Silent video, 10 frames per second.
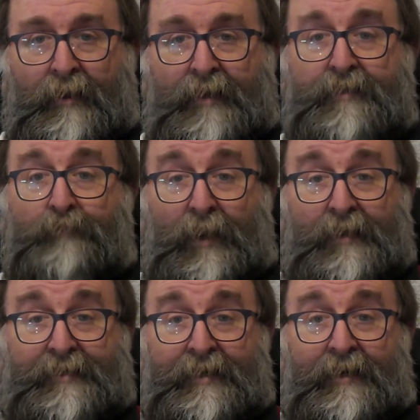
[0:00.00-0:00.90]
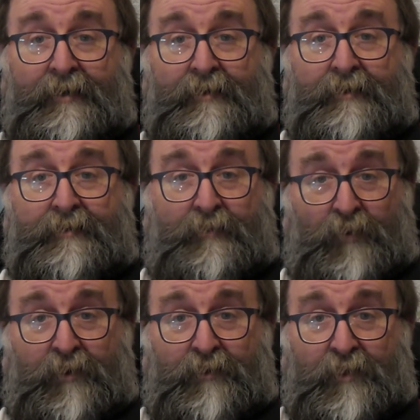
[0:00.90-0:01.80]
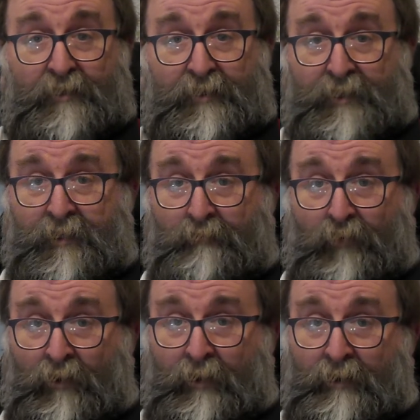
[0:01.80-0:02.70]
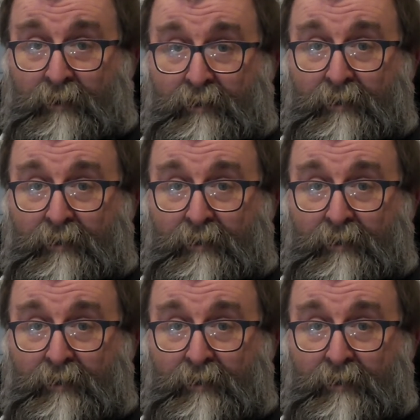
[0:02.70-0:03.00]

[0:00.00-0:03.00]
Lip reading: ability to produce a consistent product.